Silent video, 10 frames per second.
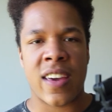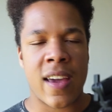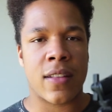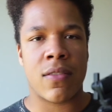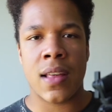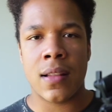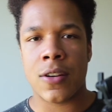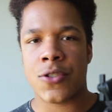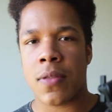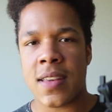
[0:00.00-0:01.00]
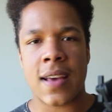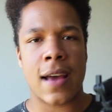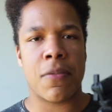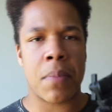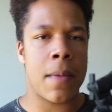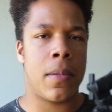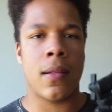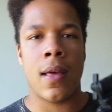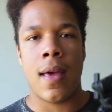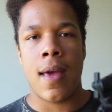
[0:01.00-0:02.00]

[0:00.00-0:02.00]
Geert Wilders or these kind of people,